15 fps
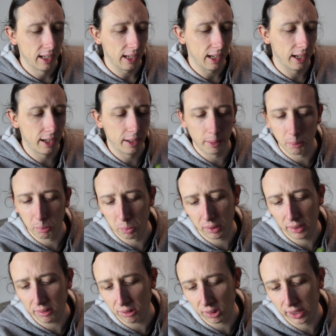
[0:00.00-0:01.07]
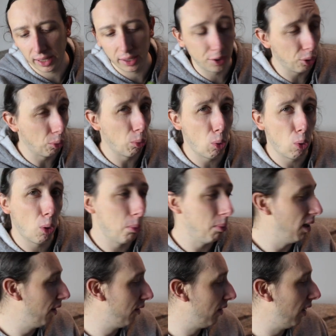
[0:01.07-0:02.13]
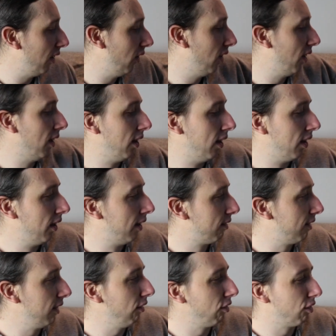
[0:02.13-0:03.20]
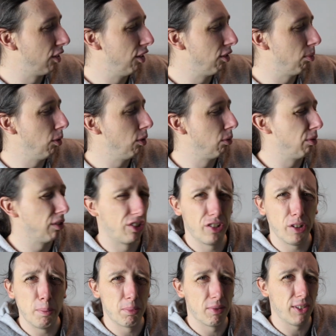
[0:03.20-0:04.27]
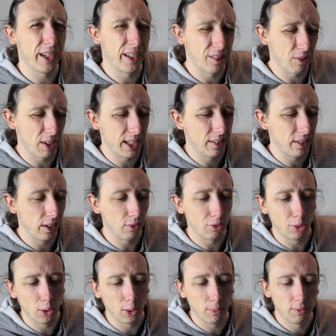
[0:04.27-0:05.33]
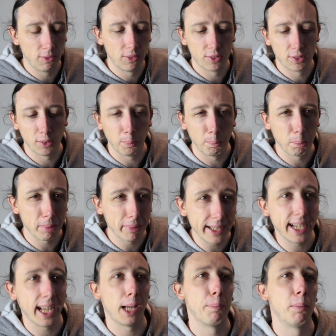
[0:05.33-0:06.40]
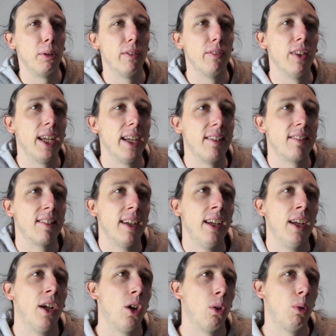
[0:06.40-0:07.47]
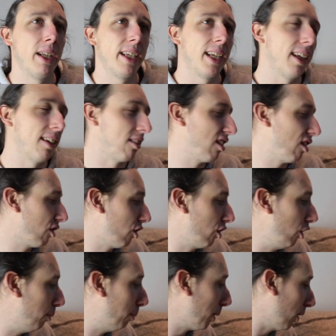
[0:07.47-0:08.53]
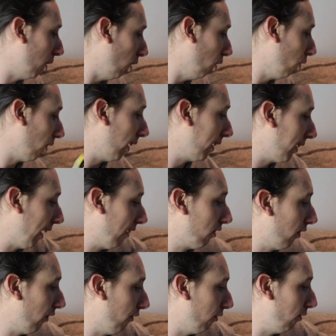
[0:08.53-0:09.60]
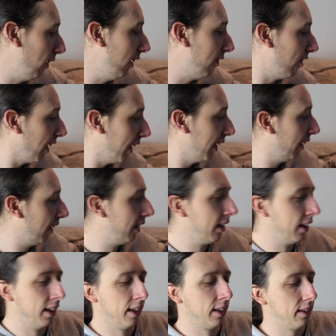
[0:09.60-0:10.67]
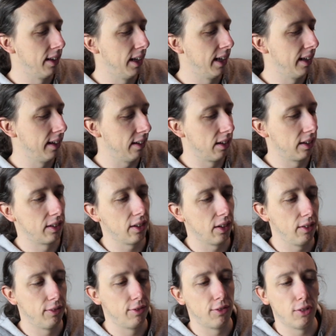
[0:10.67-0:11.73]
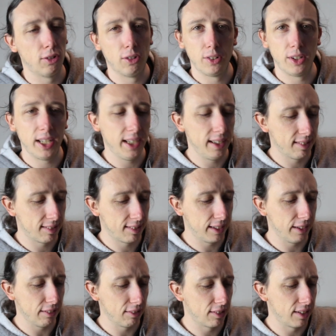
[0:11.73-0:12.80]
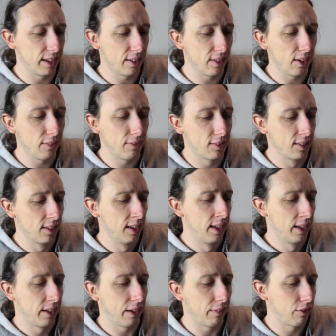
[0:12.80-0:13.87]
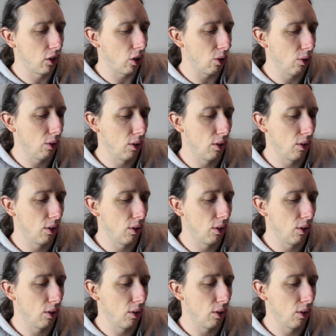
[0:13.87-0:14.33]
But they're okay. They're warmer than the sealskins ones, which don't provide a great deal of warmth, so I'm pretty happy with these. When it gets super cold, like down to freezing, then I go for these sealskin gloves. Now I've got